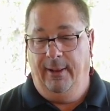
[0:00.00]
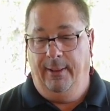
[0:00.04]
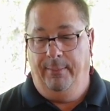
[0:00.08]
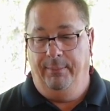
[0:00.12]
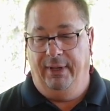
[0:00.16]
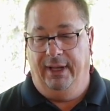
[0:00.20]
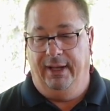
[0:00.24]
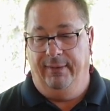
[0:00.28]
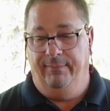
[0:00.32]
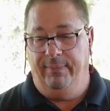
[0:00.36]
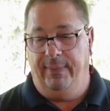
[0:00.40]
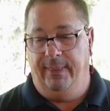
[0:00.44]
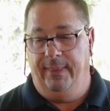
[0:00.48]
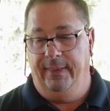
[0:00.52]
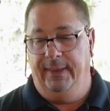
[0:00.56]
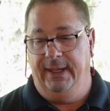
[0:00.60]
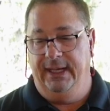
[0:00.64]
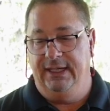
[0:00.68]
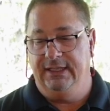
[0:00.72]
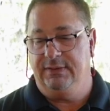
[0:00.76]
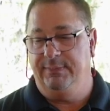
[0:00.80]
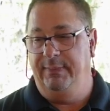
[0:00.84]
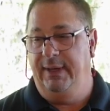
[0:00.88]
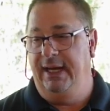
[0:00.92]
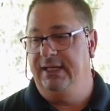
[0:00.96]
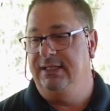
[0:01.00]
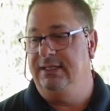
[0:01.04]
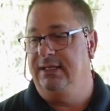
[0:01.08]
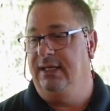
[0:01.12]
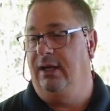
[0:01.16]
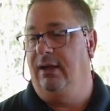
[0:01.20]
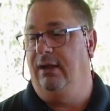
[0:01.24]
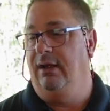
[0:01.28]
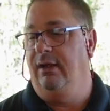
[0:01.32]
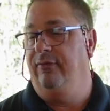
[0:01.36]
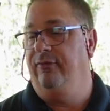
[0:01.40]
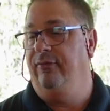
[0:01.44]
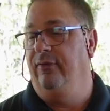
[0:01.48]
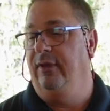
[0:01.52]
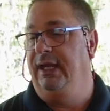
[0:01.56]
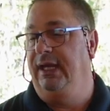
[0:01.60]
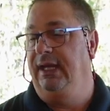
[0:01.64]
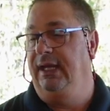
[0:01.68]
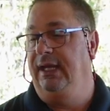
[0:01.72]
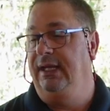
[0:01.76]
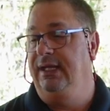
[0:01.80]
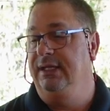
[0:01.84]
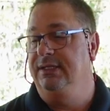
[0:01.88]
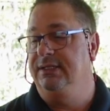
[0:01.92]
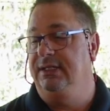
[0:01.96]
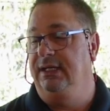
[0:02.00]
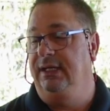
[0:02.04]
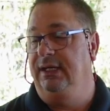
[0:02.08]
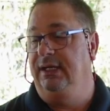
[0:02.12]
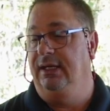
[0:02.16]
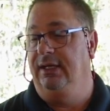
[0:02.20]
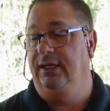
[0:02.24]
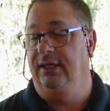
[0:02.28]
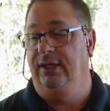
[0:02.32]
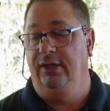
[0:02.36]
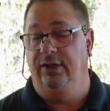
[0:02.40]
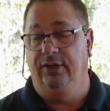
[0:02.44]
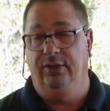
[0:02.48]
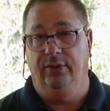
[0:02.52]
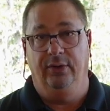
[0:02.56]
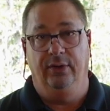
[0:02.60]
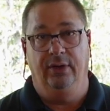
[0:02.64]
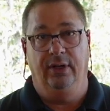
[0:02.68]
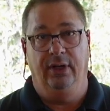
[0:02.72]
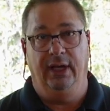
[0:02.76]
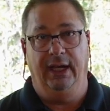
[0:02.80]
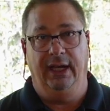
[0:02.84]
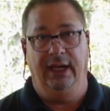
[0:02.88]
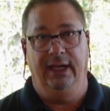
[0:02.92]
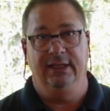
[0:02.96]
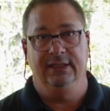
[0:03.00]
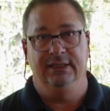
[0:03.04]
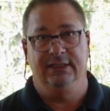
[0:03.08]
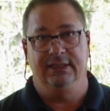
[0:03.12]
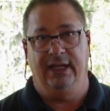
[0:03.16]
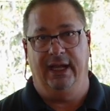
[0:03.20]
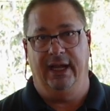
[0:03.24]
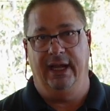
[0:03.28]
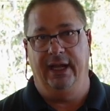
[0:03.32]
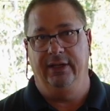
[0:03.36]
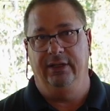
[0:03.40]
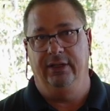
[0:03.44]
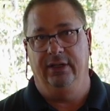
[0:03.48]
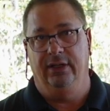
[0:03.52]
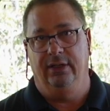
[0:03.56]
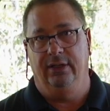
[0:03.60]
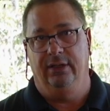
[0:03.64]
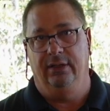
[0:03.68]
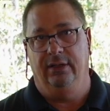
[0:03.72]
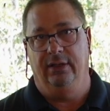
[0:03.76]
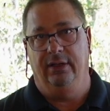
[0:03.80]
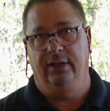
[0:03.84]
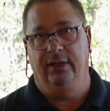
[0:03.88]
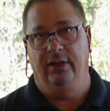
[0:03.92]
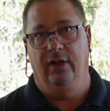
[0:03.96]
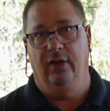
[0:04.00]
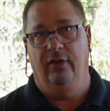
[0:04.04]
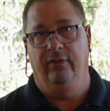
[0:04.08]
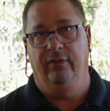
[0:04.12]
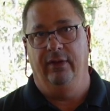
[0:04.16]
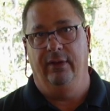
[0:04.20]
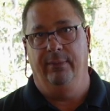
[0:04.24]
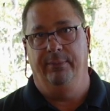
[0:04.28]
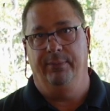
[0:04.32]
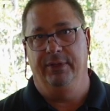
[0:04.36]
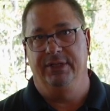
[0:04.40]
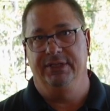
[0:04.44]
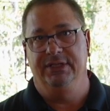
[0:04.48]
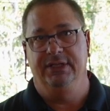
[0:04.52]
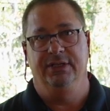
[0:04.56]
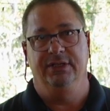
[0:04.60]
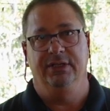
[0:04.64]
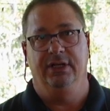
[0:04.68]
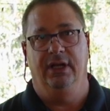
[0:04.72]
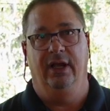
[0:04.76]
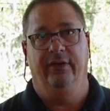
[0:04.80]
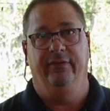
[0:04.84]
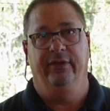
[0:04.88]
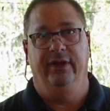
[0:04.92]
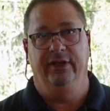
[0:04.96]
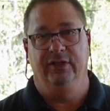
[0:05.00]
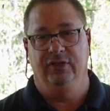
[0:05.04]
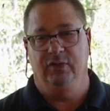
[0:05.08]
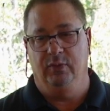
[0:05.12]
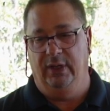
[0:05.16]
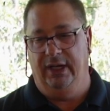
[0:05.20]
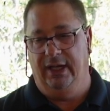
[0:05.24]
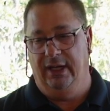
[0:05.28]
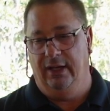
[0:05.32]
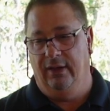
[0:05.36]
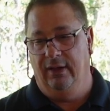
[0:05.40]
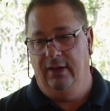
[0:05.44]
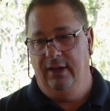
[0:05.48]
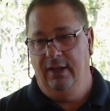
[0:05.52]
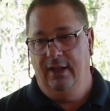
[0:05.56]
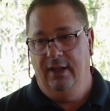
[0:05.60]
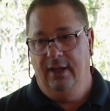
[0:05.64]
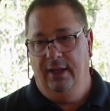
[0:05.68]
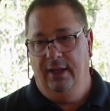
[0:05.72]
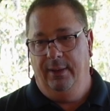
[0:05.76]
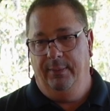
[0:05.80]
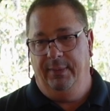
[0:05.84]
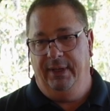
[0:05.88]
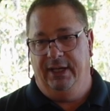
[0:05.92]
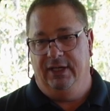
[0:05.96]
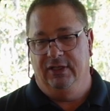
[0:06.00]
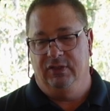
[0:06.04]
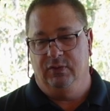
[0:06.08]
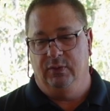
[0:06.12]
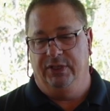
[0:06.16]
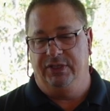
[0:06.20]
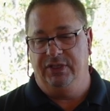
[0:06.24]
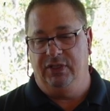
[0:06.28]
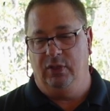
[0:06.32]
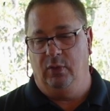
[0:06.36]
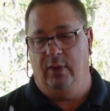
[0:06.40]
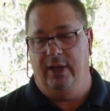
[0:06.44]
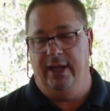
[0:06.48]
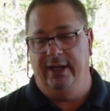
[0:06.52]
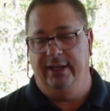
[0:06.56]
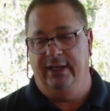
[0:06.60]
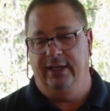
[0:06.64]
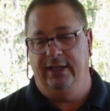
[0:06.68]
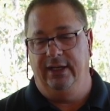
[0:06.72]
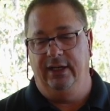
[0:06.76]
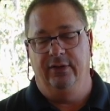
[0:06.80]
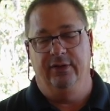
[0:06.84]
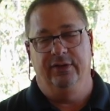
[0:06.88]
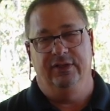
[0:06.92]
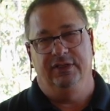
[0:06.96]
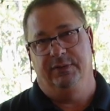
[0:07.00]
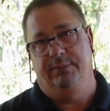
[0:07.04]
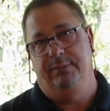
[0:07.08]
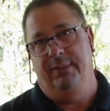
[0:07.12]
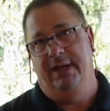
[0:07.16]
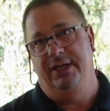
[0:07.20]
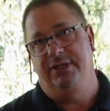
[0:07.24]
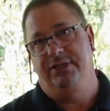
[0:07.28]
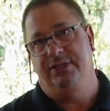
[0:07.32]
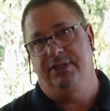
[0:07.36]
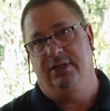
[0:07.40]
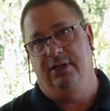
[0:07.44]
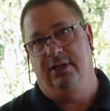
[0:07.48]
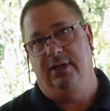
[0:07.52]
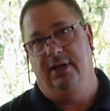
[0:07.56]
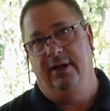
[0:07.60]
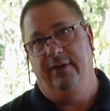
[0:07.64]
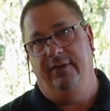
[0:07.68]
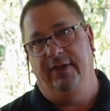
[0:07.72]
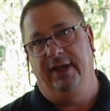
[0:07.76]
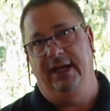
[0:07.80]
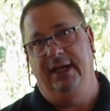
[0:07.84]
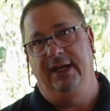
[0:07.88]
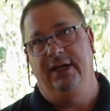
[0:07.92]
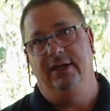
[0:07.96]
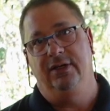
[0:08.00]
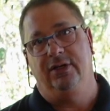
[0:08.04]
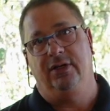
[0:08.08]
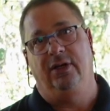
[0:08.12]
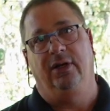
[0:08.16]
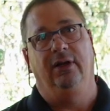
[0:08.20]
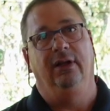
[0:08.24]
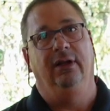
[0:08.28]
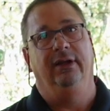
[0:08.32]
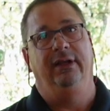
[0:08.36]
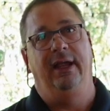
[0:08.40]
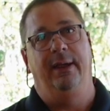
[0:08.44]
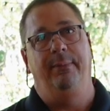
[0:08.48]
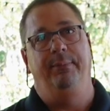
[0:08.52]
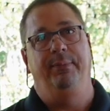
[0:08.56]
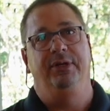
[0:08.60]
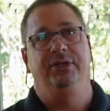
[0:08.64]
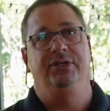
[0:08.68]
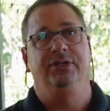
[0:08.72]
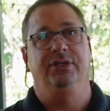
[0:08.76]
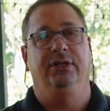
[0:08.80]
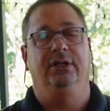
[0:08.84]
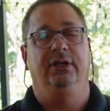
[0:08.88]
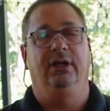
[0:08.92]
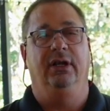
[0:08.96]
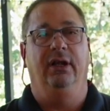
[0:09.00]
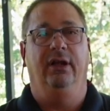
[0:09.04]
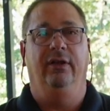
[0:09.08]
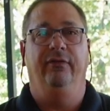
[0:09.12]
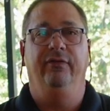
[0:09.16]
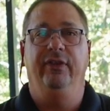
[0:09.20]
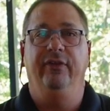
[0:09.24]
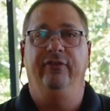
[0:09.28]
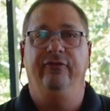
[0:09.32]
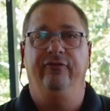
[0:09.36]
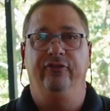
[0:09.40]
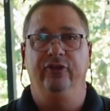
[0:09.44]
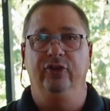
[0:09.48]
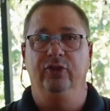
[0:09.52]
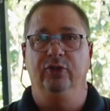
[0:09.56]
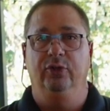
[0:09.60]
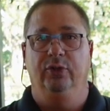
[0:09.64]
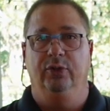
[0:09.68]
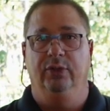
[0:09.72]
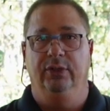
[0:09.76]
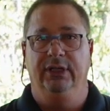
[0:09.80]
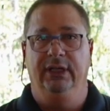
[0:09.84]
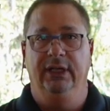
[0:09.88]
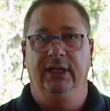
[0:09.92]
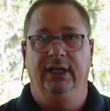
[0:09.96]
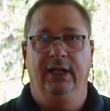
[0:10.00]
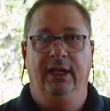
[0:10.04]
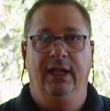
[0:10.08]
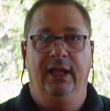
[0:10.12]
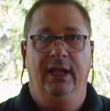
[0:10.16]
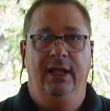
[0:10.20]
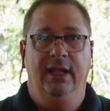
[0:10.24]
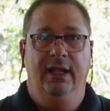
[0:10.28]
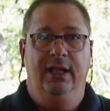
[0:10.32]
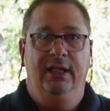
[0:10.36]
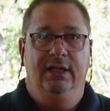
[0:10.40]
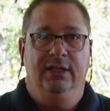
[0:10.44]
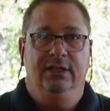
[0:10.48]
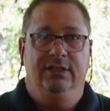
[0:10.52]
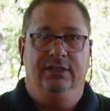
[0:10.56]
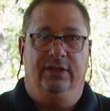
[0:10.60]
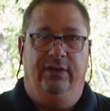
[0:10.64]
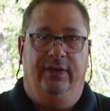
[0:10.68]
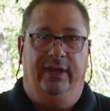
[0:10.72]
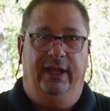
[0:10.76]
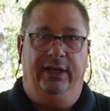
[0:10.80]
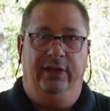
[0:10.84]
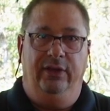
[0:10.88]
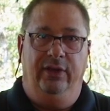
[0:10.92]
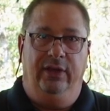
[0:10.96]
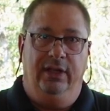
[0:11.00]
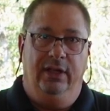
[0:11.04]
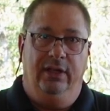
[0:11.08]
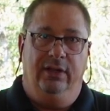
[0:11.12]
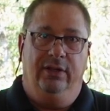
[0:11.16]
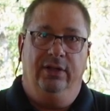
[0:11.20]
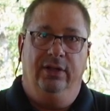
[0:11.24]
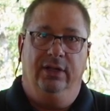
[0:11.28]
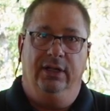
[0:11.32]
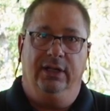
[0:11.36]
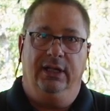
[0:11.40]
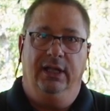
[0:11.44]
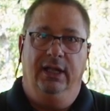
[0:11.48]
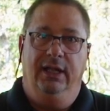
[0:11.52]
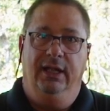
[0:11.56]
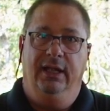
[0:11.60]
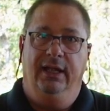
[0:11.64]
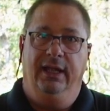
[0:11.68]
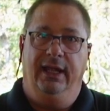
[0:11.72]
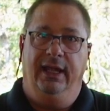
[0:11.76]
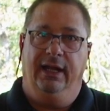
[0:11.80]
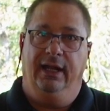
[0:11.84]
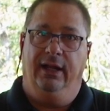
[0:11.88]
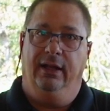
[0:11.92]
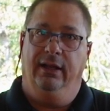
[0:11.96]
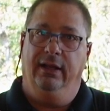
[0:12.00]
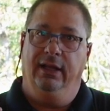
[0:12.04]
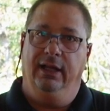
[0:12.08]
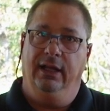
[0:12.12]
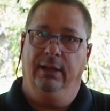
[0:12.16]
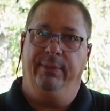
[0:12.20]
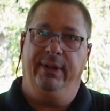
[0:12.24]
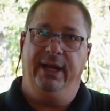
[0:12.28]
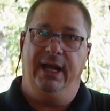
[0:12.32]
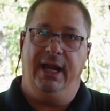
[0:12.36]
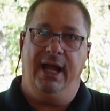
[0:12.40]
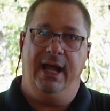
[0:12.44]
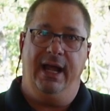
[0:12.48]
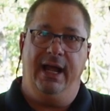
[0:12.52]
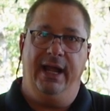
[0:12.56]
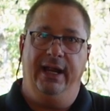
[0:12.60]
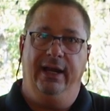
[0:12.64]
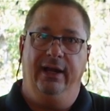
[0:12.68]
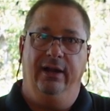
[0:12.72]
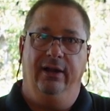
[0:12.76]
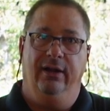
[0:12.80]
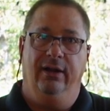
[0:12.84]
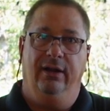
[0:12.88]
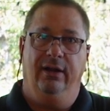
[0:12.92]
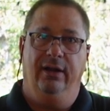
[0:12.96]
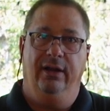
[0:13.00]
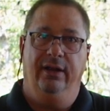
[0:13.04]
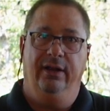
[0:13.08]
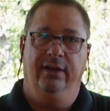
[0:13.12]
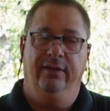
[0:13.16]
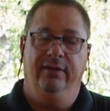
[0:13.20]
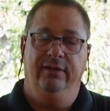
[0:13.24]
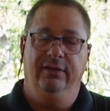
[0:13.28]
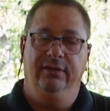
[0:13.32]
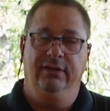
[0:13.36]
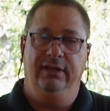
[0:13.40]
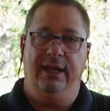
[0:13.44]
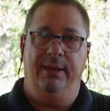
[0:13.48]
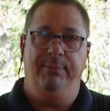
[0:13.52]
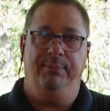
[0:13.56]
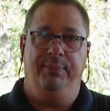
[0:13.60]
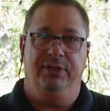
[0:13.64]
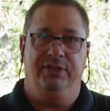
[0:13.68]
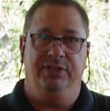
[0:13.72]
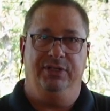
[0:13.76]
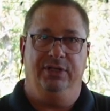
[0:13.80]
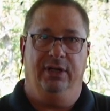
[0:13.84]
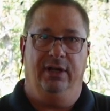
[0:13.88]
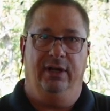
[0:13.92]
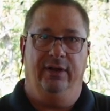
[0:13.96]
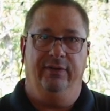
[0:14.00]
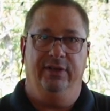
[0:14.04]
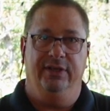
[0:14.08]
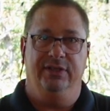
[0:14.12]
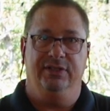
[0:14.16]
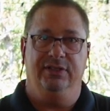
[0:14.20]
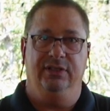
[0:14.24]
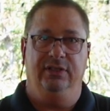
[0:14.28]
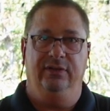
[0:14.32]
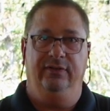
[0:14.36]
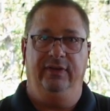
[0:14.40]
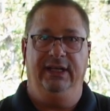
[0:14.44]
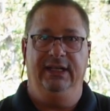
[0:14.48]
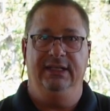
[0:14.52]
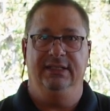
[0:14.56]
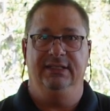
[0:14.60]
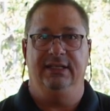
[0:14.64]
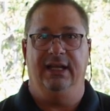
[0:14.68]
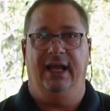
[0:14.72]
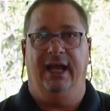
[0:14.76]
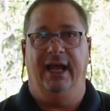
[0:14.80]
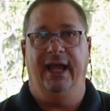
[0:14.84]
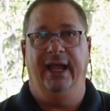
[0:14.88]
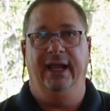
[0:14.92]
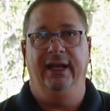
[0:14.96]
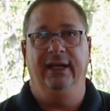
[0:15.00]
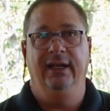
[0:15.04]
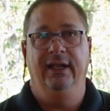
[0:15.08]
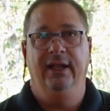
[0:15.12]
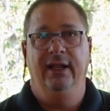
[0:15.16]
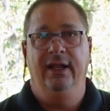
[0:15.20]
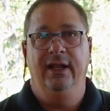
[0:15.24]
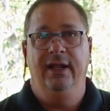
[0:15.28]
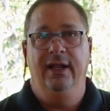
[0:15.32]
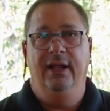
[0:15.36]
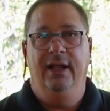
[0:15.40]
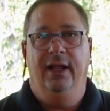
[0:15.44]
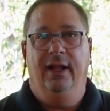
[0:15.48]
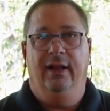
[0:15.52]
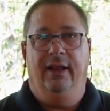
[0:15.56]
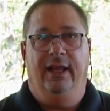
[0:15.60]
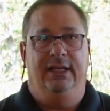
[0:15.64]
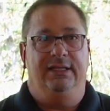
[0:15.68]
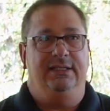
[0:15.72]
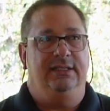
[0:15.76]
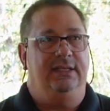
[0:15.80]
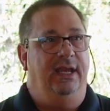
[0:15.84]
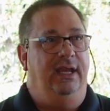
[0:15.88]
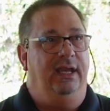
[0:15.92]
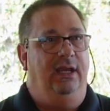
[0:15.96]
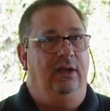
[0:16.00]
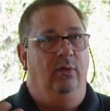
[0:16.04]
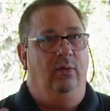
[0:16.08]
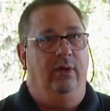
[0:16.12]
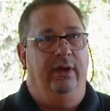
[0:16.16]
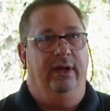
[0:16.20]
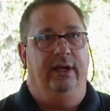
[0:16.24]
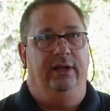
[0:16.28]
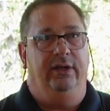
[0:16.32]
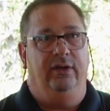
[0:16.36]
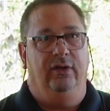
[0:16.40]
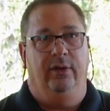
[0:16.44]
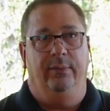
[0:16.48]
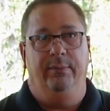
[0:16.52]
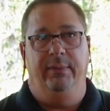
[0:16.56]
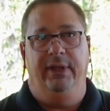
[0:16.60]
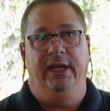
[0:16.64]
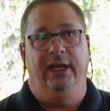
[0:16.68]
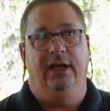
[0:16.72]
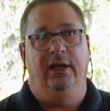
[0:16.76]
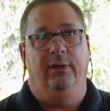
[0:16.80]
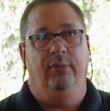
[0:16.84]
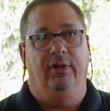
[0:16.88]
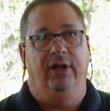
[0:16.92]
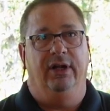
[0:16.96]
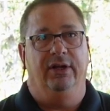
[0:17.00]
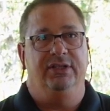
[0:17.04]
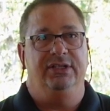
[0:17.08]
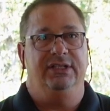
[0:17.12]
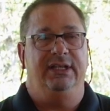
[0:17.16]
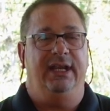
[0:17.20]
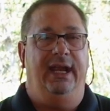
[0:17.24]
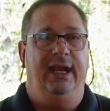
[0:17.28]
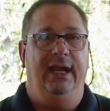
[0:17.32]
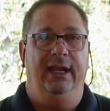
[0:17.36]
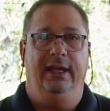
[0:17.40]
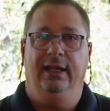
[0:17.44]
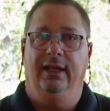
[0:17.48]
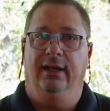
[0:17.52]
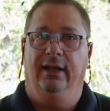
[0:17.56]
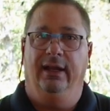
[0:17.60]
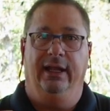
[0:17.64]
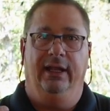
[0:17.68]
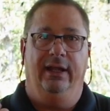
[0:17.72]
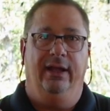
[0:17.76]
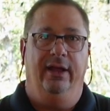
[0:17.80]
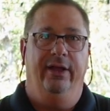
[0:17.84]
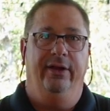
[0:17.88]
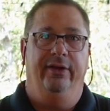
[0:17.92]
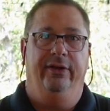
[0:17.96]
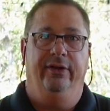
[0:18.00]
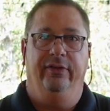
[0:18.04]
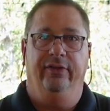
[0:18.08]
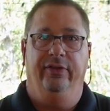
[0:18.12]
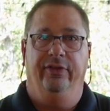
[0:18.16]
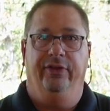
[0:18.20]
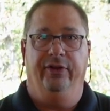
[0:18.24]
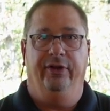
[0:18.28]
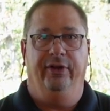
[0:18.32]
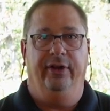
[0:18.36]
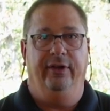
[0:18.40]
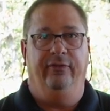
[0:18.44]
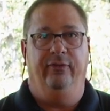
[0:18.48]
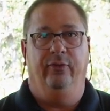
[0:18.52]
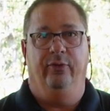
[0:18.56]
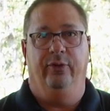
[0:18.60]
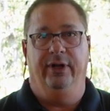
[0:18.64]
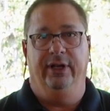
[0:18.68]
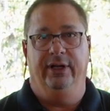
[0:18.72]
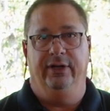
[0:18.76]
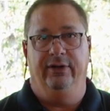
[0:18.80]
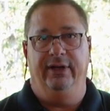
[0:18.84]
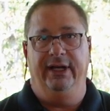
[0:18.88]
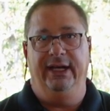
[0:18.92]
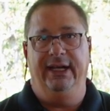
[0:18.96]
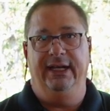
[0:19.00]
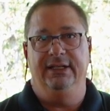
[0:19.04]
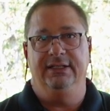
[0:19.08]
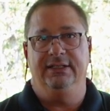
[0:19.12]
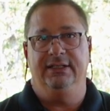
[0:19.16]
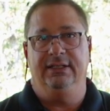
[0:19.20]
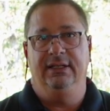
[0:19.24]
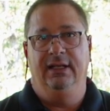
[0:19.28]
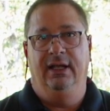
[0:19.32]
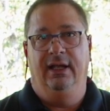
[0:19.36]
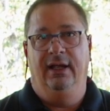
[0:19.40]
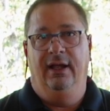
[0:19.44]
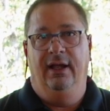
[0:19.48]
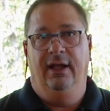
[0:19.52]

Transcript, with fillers: But this makes it awfully easy to do inside your ANOVA precision oven as well. Because what you want to do is measure the internal temperature of the food so that you can cook at a little bit higher temperature on the sous vide side. Let's say you want to do a medium rare steak at like 134 degrees,